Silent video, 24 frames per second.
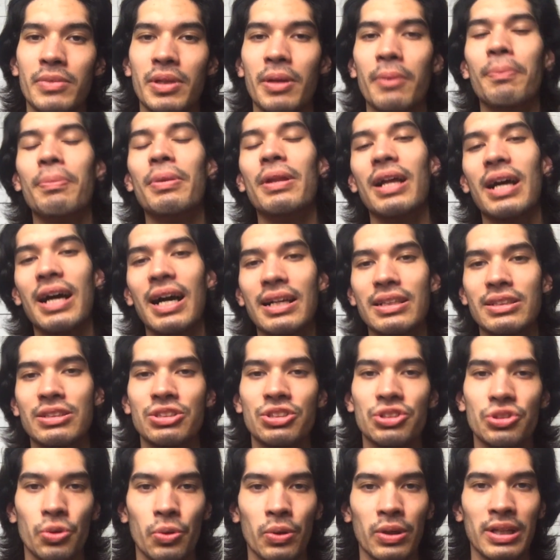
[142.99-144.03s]
The plot, the
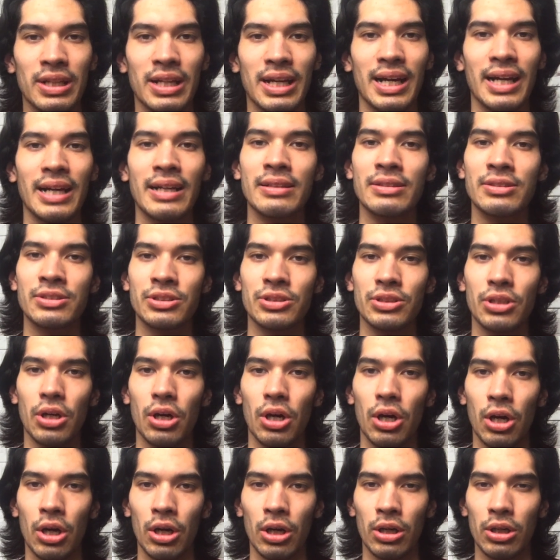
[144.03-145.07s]
storylines
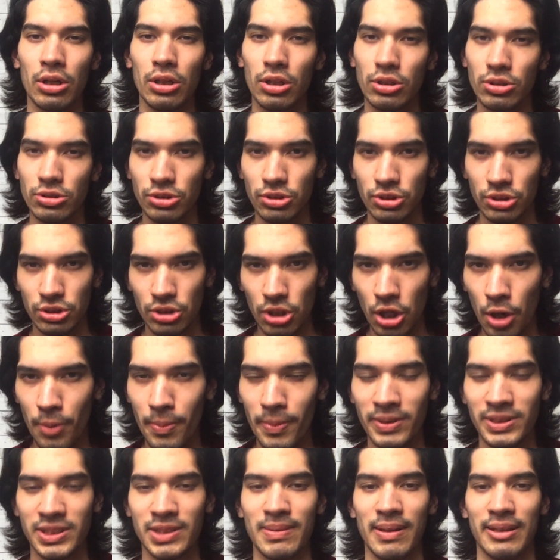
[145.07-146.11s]
are
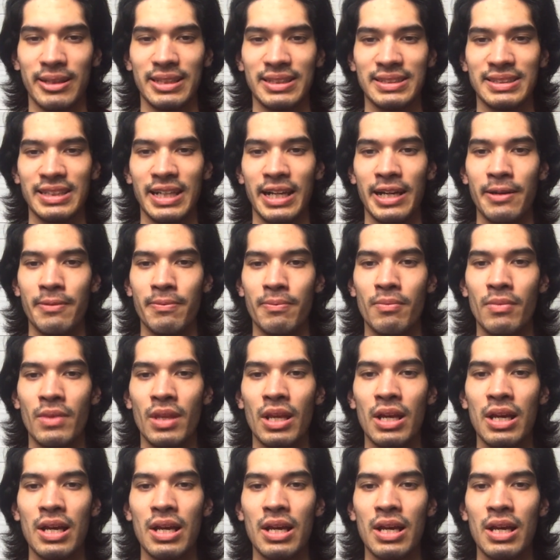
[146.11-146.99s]
almost about the same.